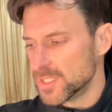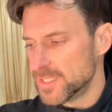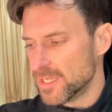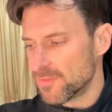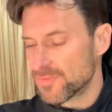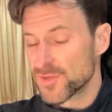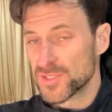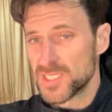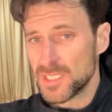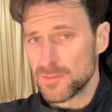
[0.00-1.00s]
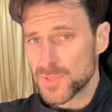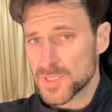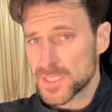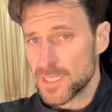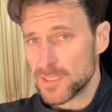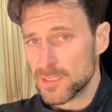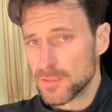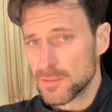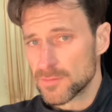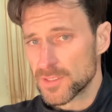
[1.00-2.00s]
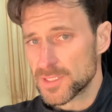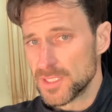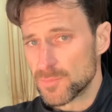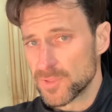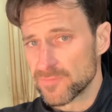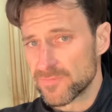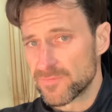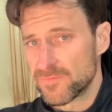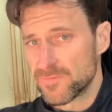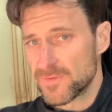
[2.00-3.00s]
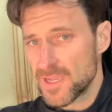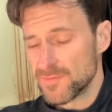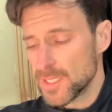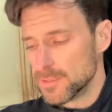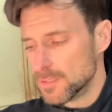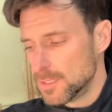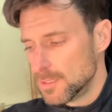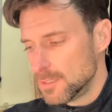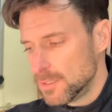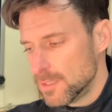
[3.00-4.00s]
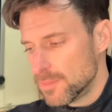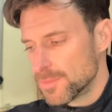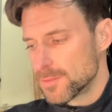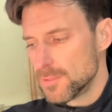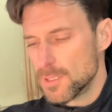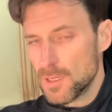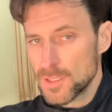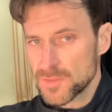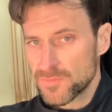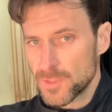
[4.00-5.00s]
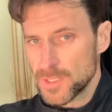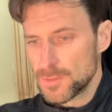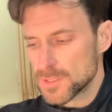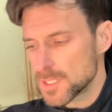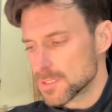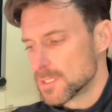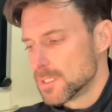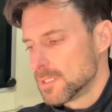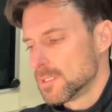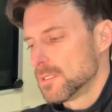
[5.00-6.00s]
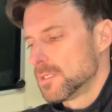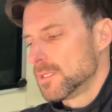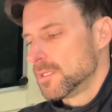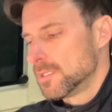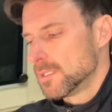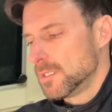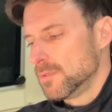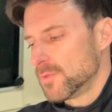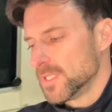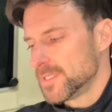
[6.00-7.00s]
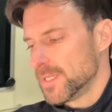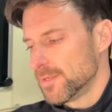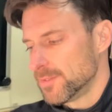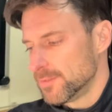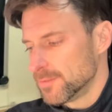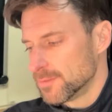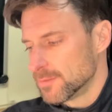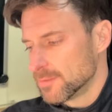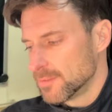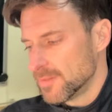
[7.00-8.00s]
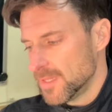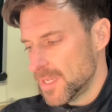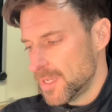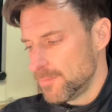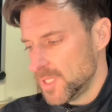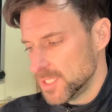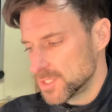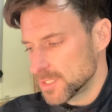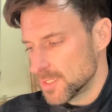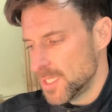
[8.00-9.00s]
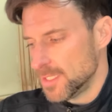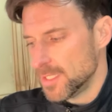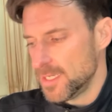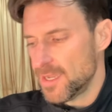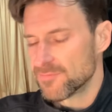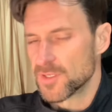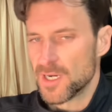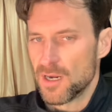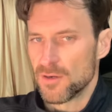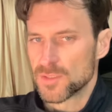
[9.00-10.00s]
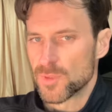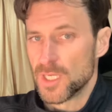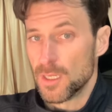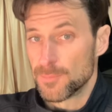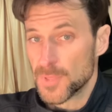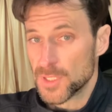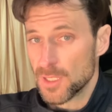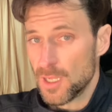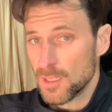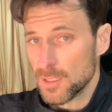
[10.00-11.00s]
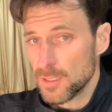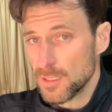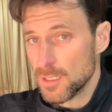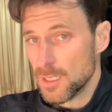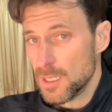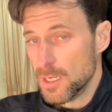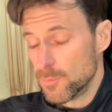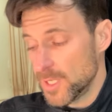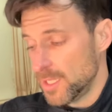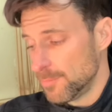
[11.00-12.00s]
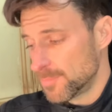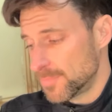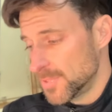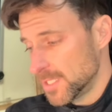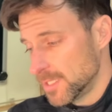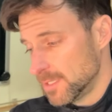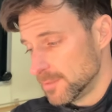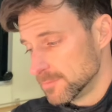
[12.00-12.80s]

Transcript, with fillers: down thirteen percent, thirteen point five nine, two dollars and forty-two cents. It went down that much. And then after hours went up a dollar, or went up uh,